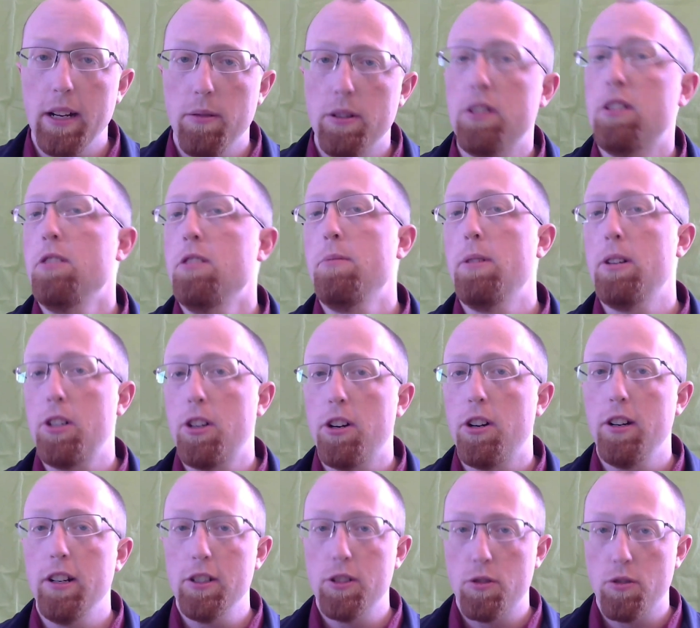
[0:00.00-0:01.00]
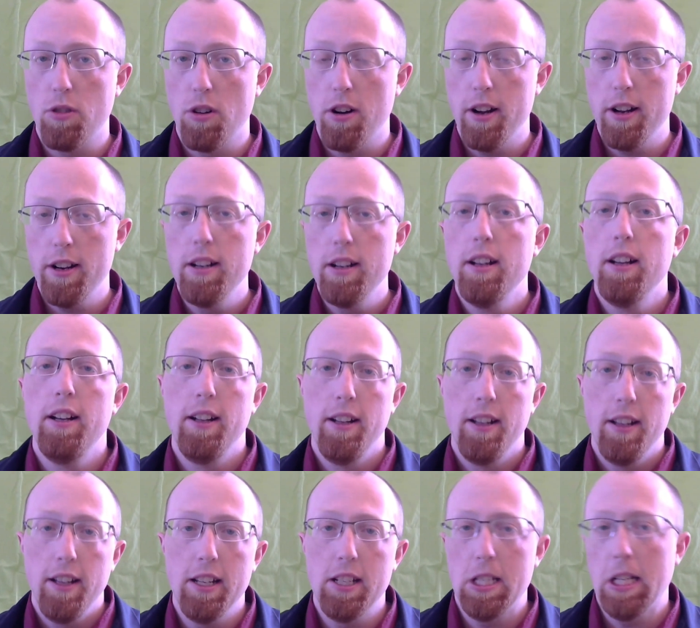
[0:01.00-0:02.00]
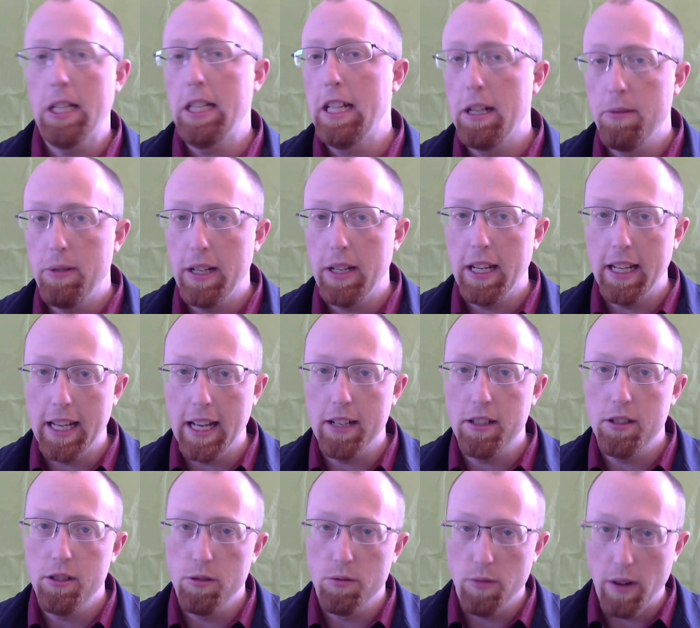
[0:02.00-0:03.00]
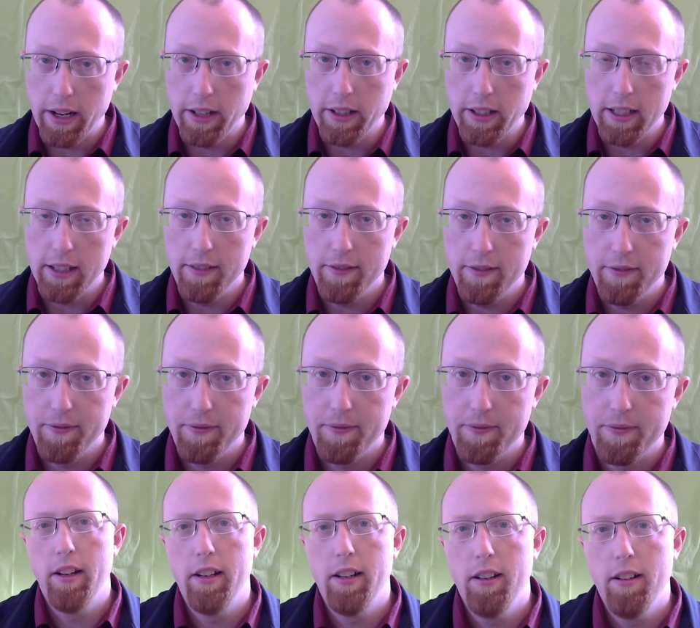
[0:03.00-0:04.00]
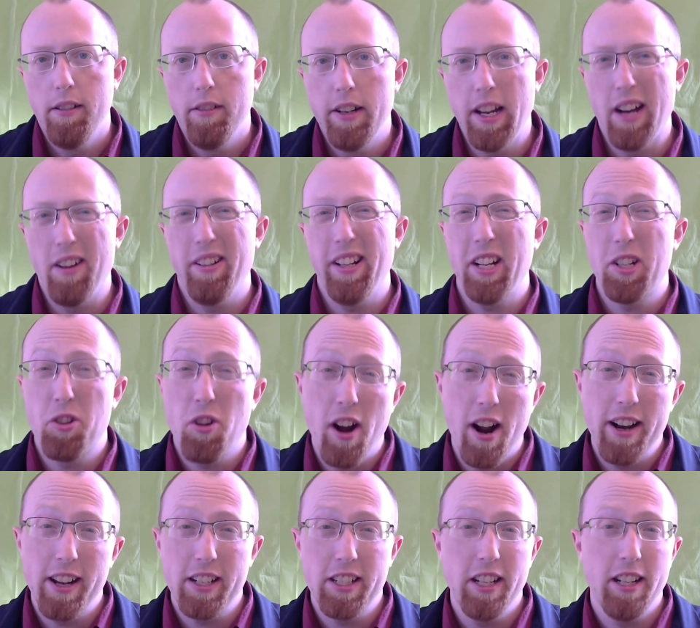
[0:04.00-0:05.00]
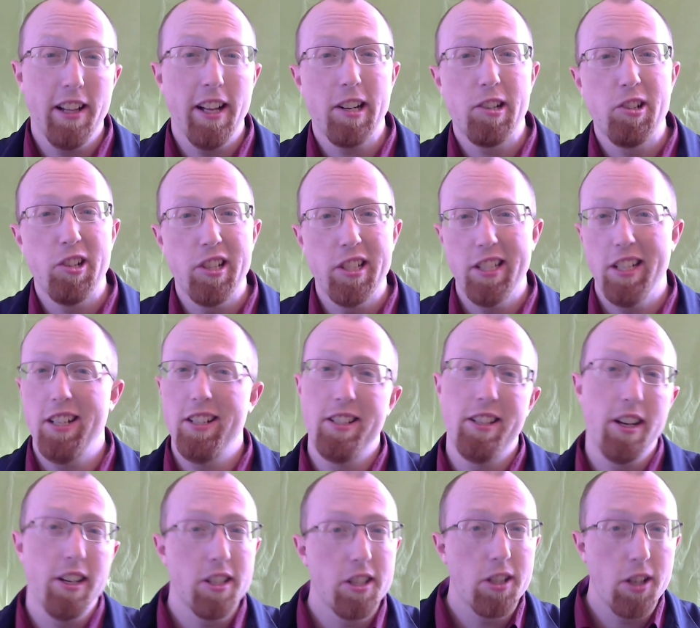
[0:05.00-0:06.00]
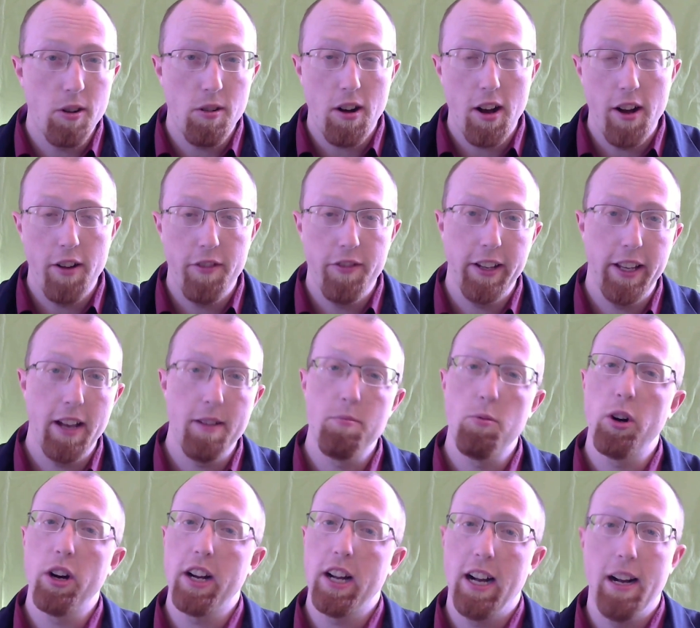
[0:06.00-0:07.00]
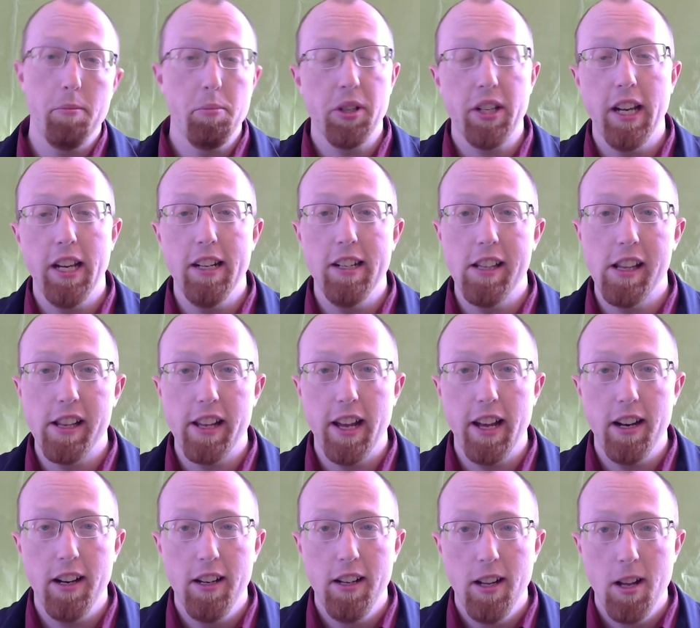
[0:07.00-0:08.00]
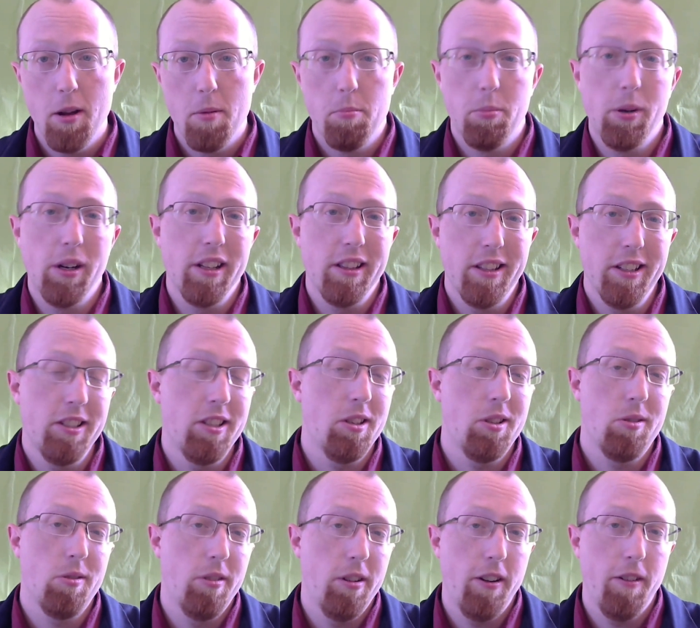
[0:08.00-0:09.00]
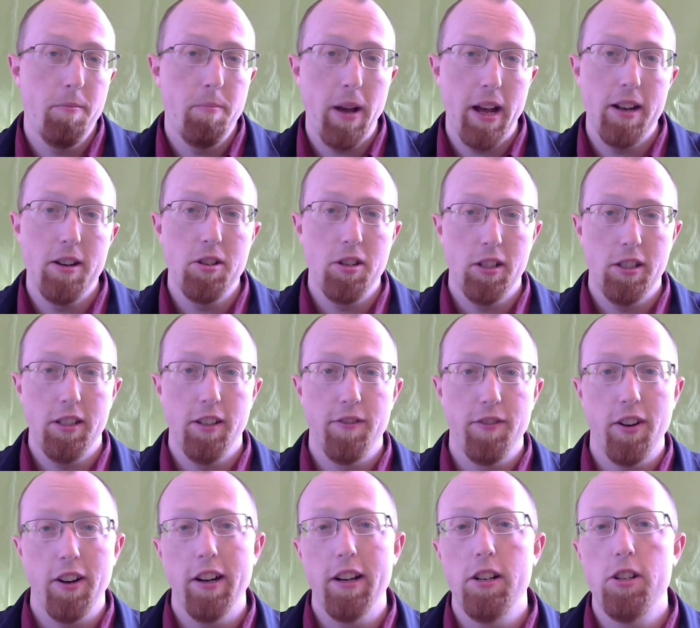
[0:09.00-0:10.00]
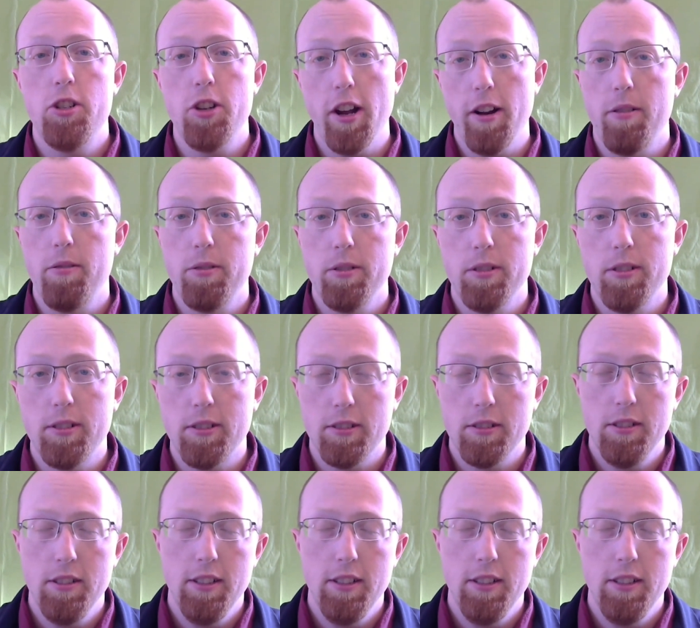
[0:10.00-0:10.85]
when too much current is drawn is something that we can get to readily. Now, electronics and electricity does go off and get more complicated than that, but this has sort of been just a very general